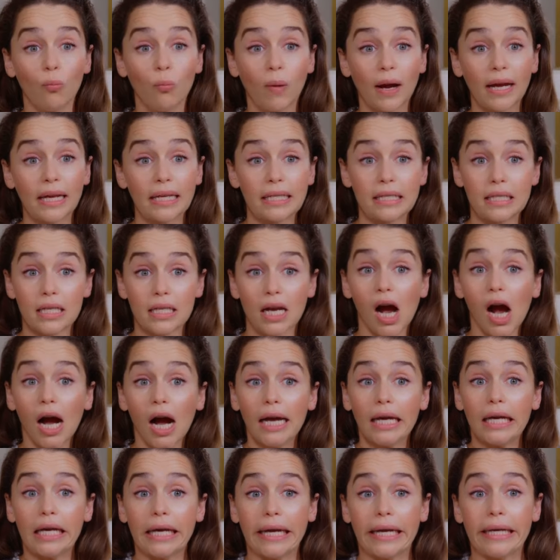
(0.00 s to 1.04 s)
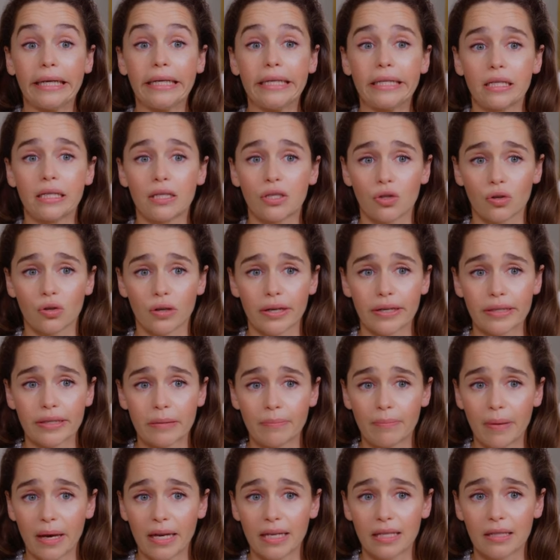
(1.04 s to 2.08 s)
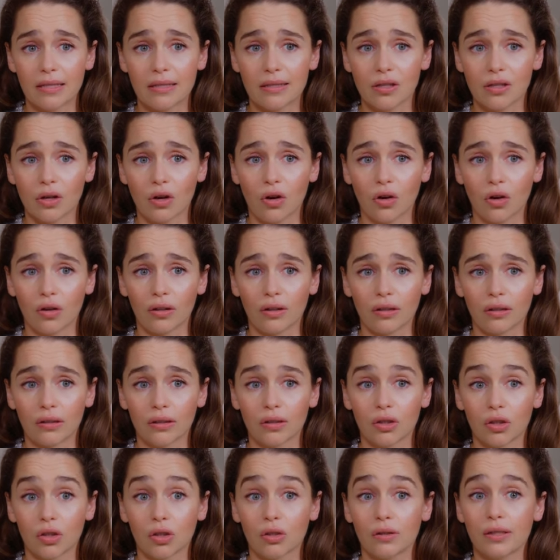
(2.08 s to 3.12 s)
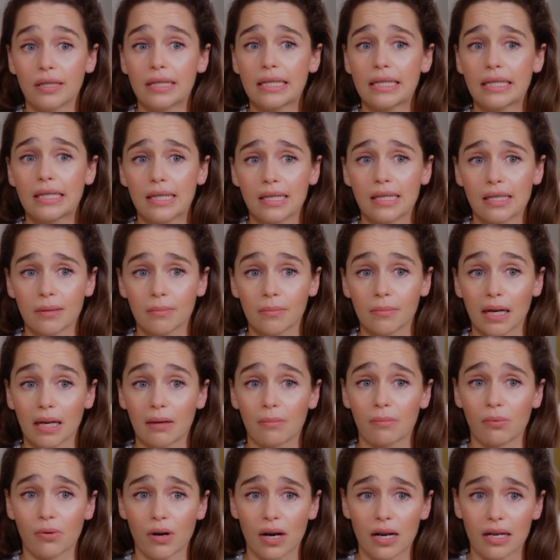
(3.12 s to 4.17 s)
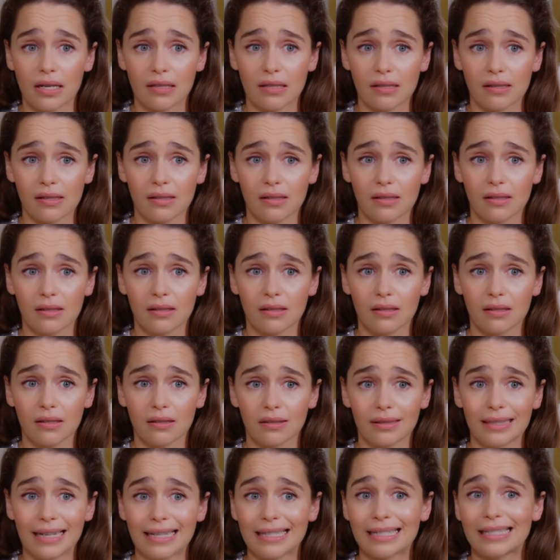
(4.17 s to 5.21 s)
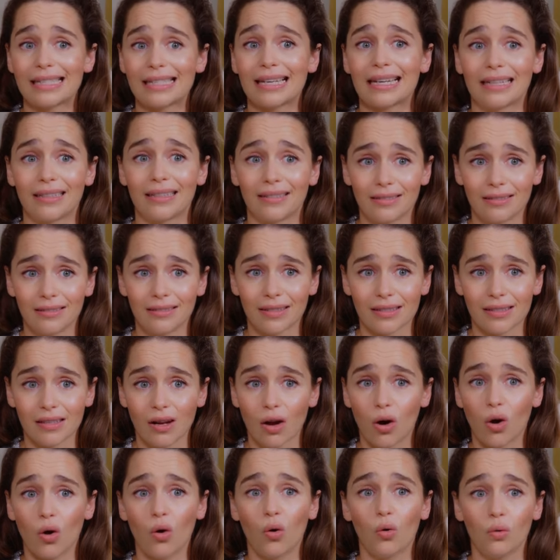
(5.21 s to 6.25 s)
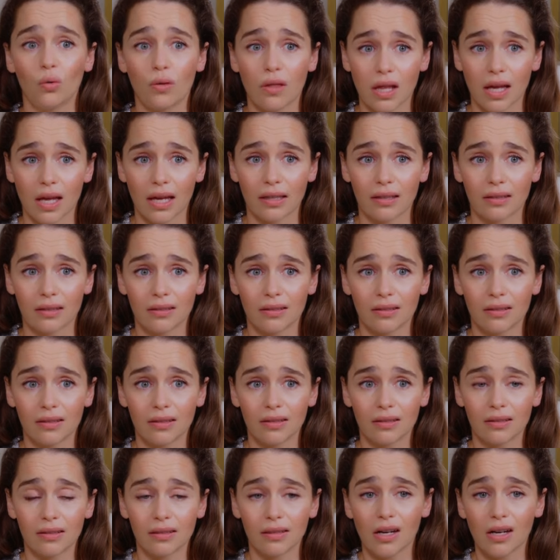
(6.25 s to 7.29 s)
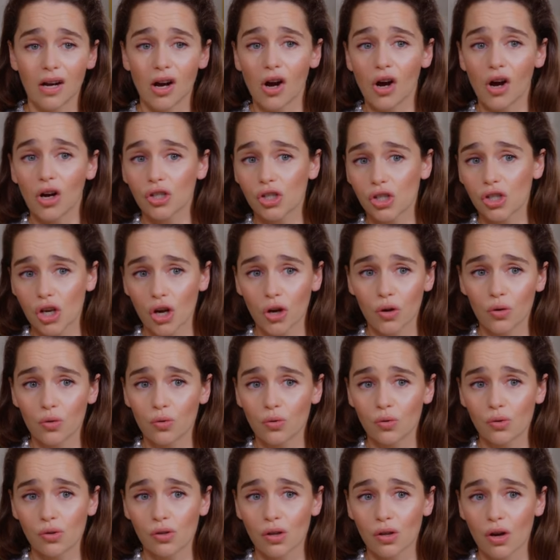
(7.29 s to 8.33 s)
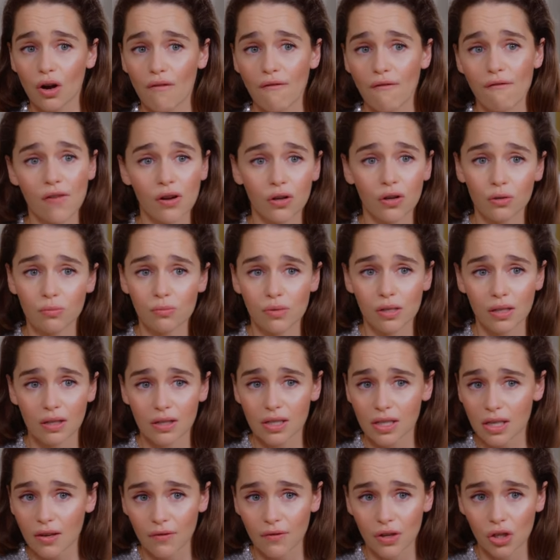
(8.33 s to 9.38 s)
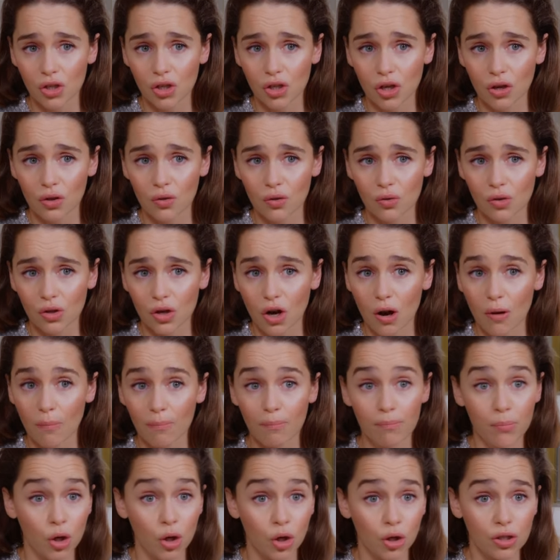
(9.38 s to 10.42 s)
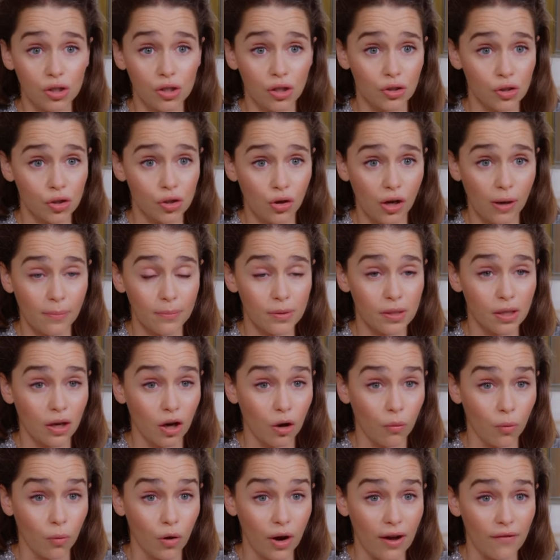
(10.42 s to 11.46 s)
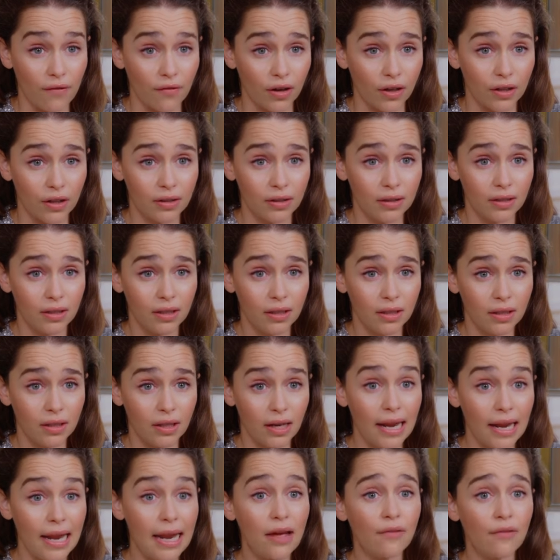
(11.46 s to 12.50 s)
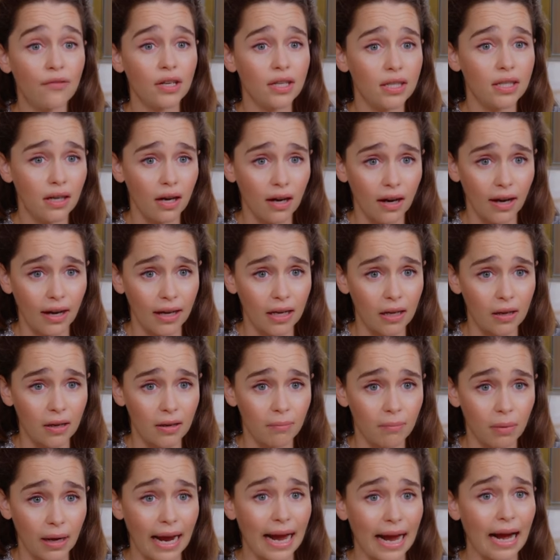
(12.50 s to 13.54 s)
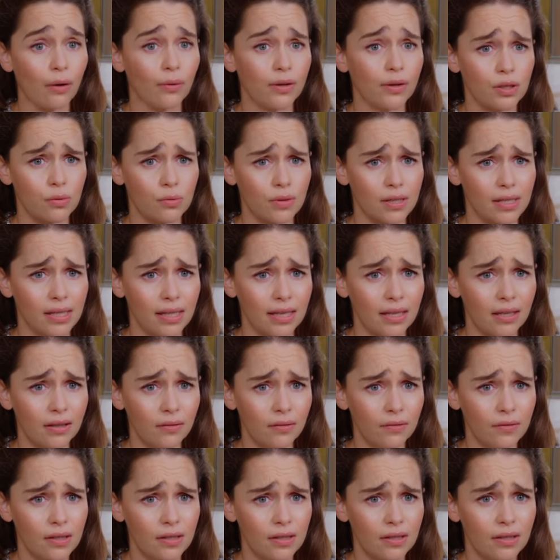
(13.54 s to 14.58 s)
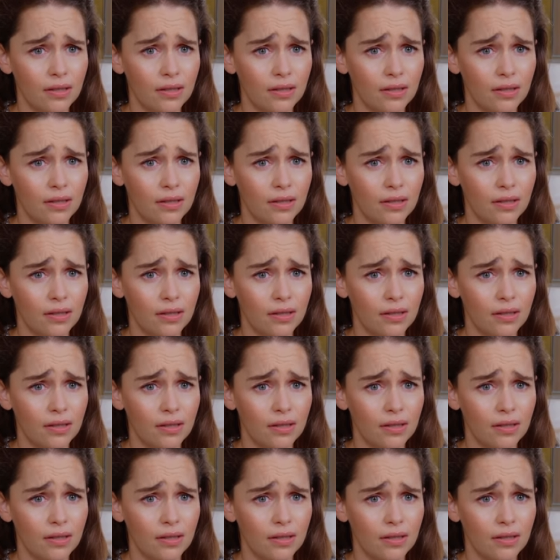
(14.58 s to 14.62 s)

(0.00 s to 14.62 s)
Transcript: My entire industry is based on criticism and praise. That's it, that's the whole thing. Our shows, our films, our T V shows, our books, our scripts, our whatever, live and die by how it's received.